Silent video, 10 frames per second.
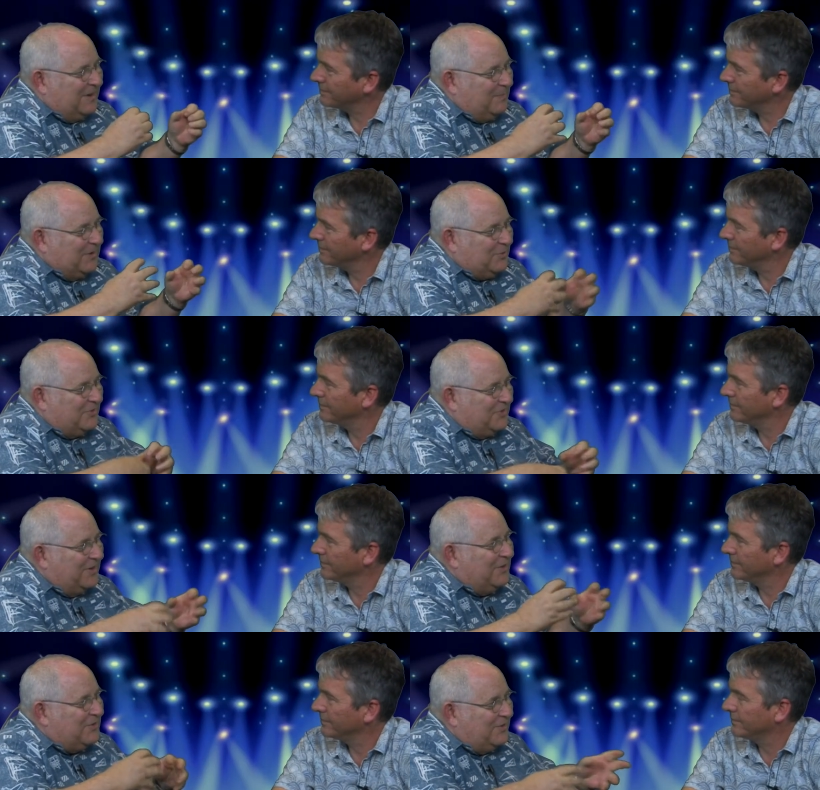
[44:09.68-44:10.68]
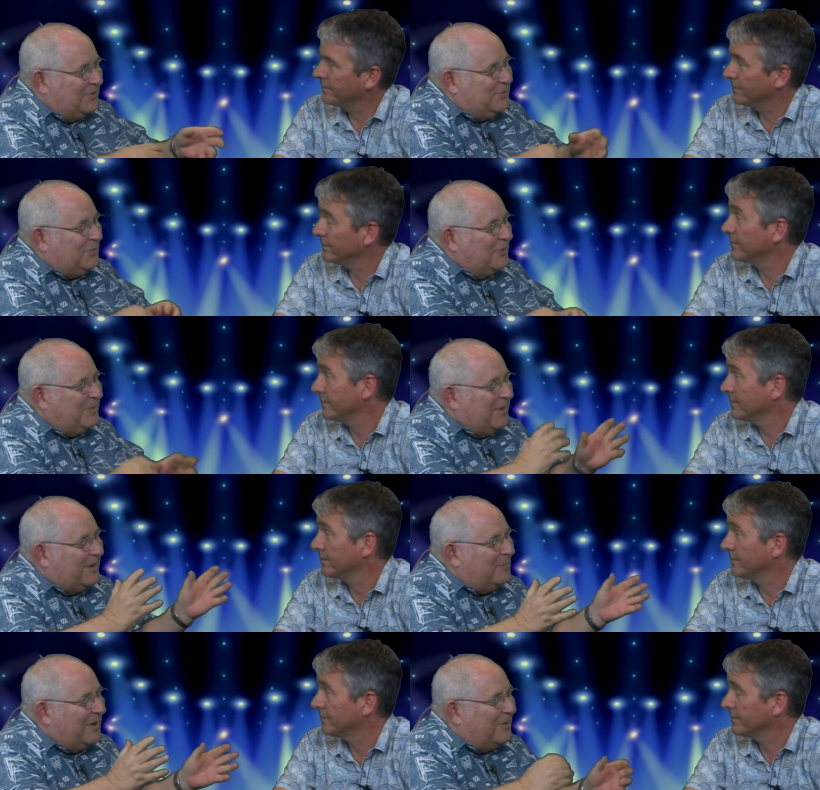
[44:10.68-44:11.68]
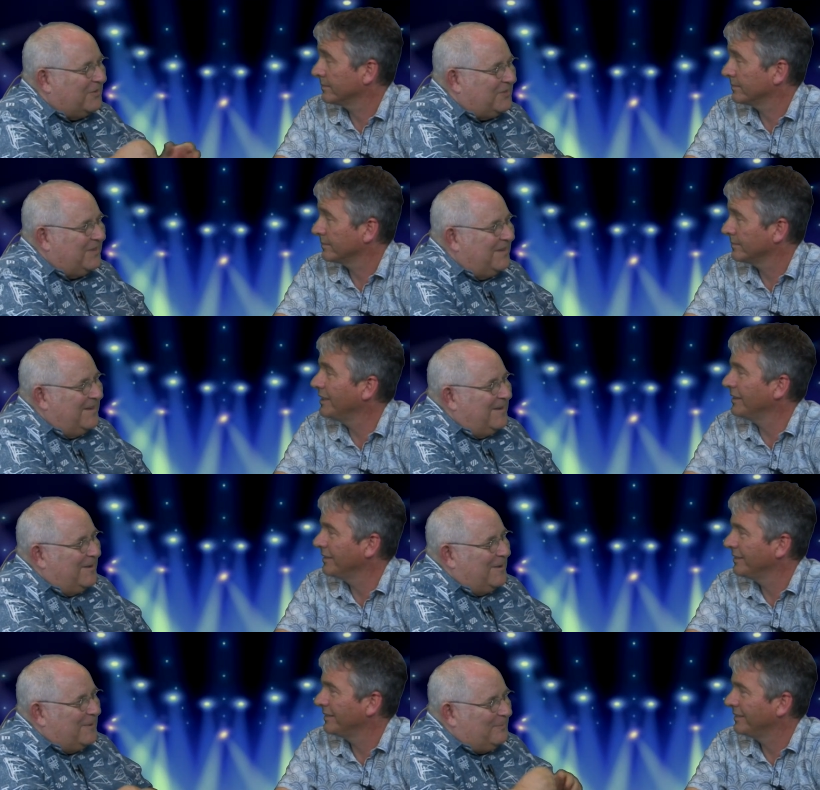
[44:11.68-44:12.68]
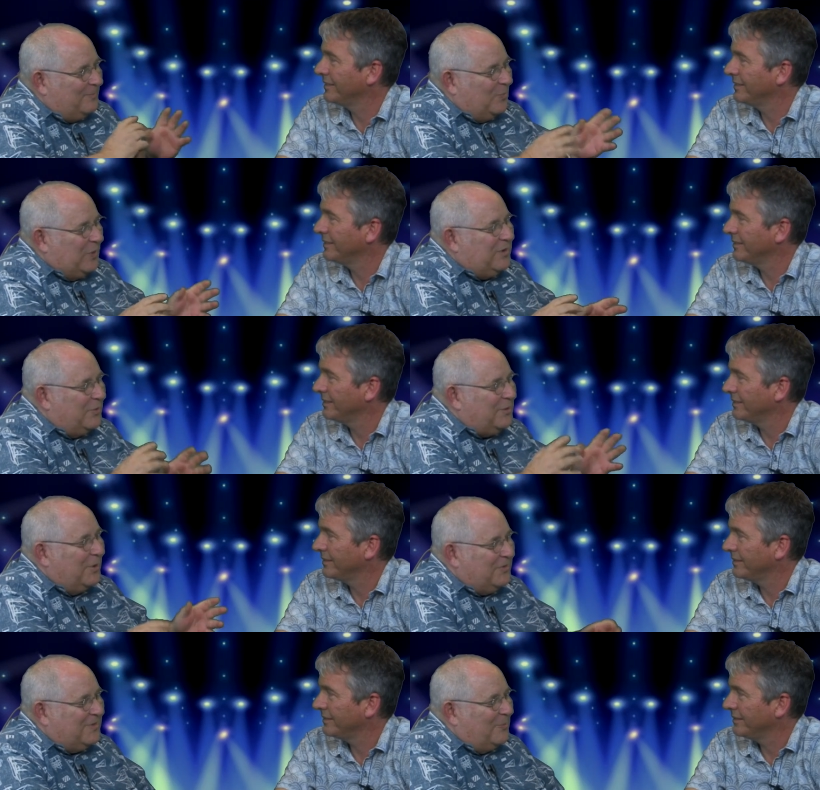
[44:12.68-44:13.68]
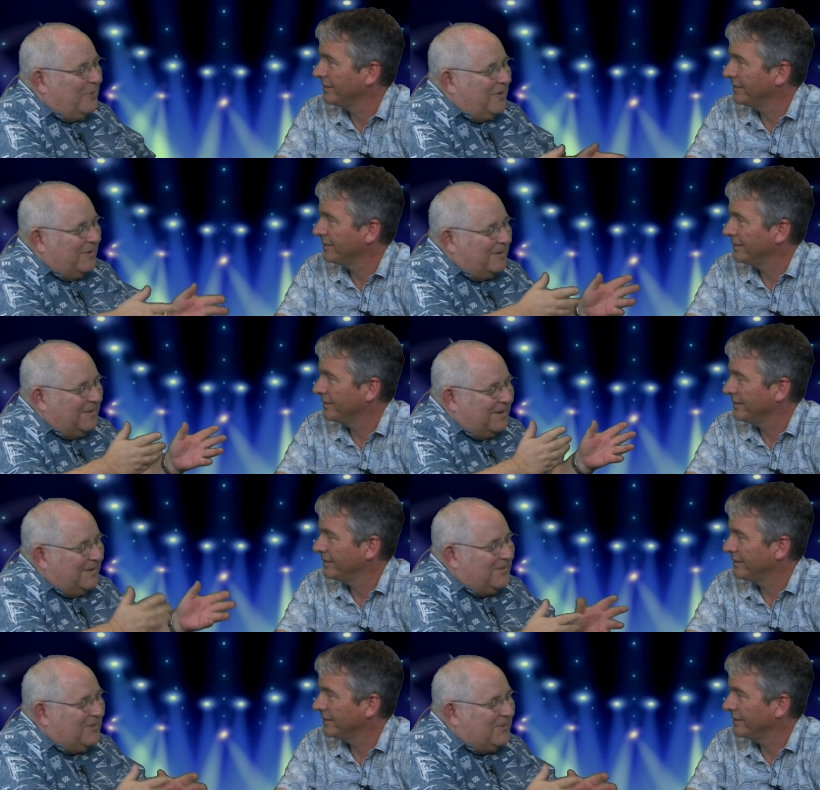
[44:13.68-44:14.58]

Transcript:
Speaker 1: the special synergy that you talked about in Paris. Yeah. Um, we could go somewhere, and uh, it's